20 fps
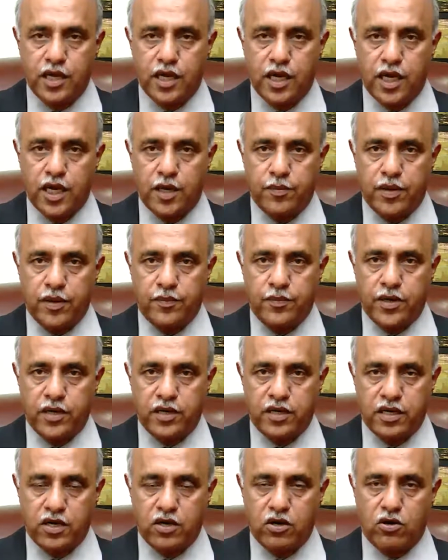and a
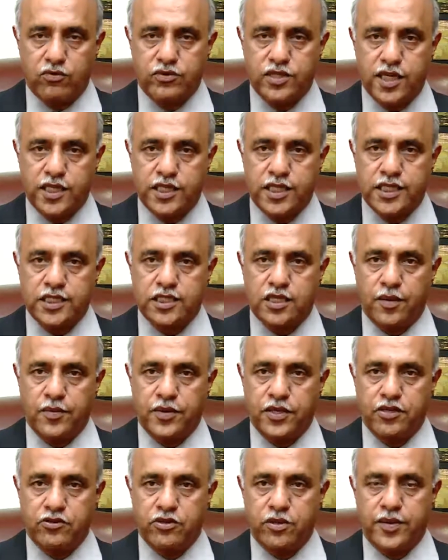member of the Ethics
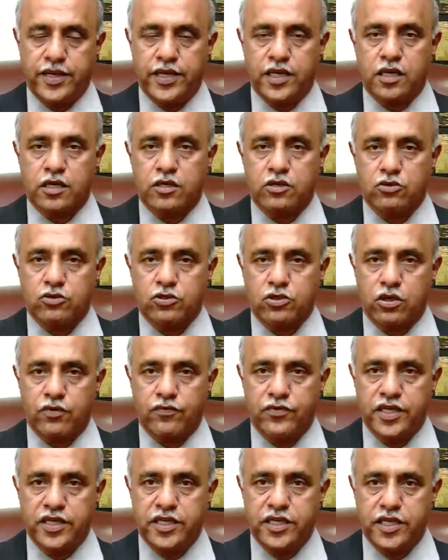Committee of the Medical Council
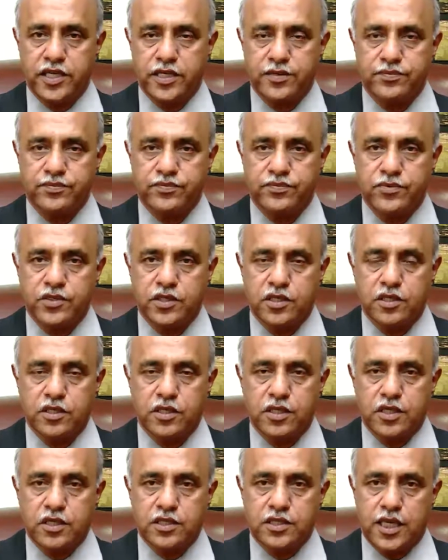of India,
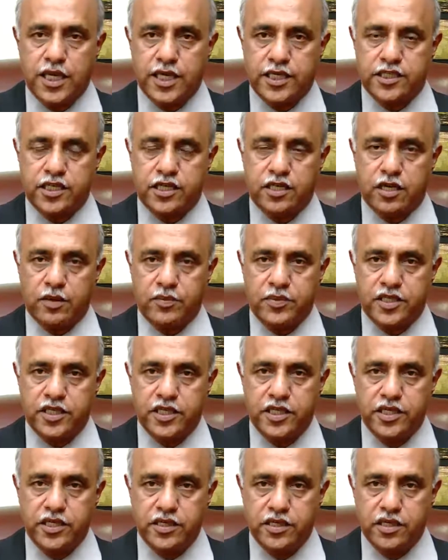Selection
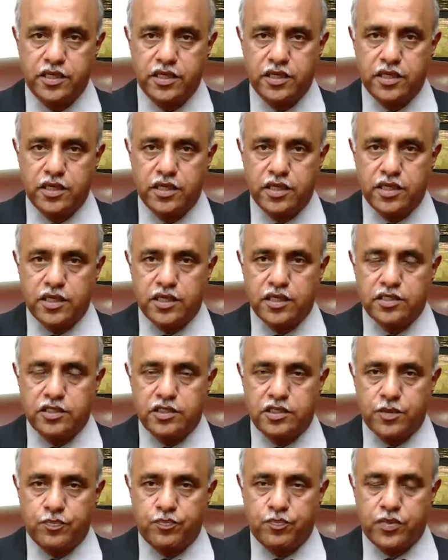Committee,
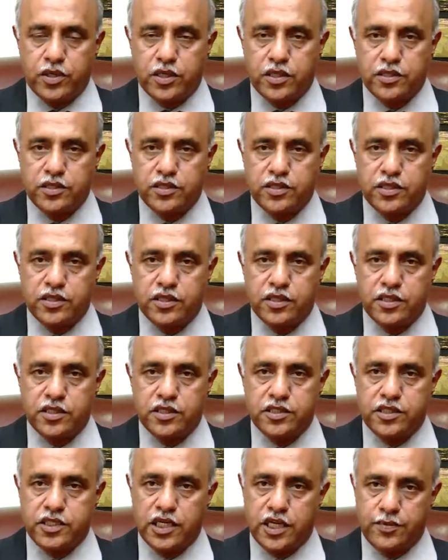JIPMA,
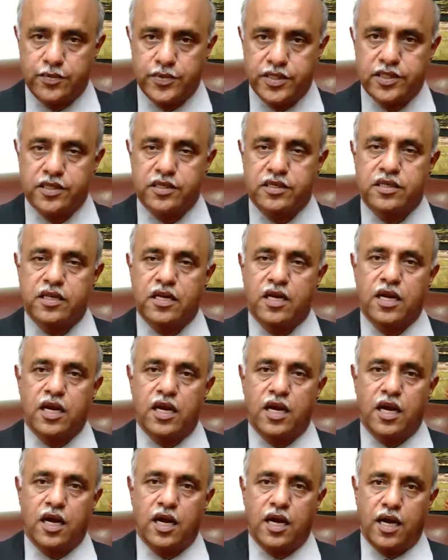Chairman,
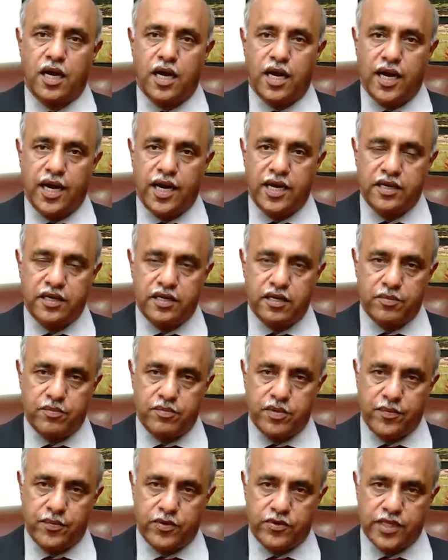and
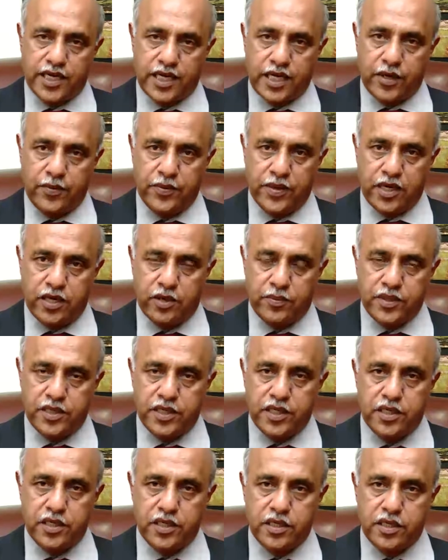member of the Academic
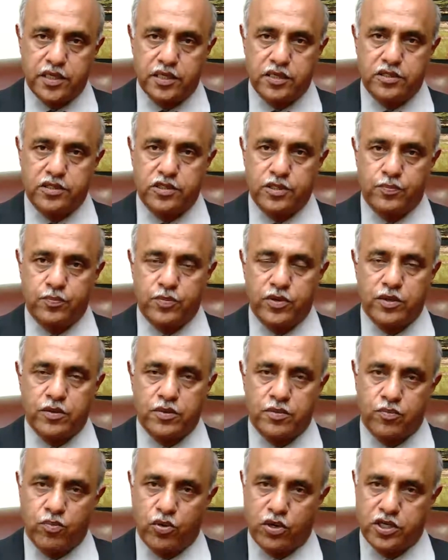Committee, JIPMA
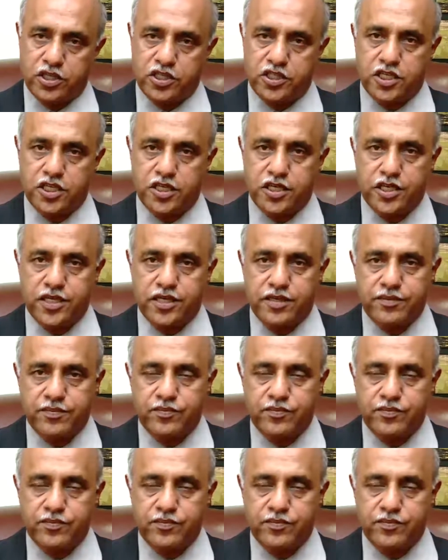Pondicherry.